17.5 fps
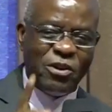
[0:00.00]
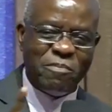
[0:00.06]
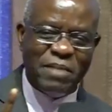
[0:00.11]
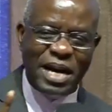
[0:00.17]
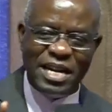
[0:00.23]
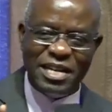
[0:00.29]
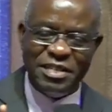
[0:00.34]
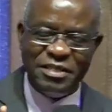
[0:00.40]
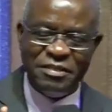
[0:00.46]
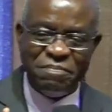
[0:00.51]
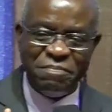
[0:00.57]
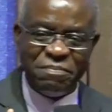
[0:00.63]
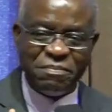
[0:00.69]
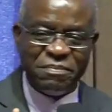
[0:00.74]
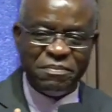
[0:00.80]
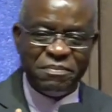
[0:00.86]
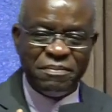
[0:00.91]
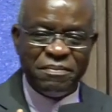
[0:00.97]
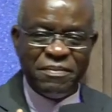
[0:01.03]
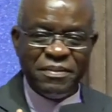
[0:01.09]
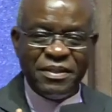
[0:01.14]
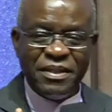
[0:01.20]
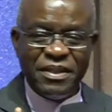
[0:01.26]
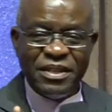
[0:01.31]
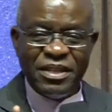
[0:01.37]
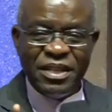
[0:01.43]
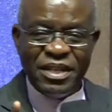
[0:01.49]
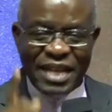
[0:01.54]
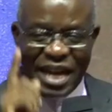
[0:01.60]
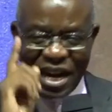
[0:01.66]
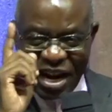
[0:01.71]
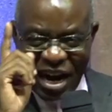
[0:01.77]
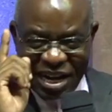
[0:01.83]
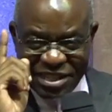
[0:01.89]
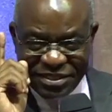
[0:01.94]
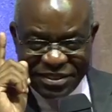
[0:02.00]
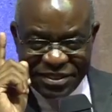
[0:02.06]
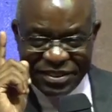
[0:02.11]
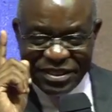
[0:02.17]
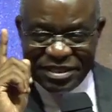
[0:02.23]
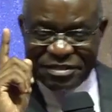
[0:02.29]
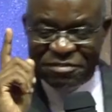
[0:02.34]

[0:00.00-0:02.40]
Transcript: man. The curse.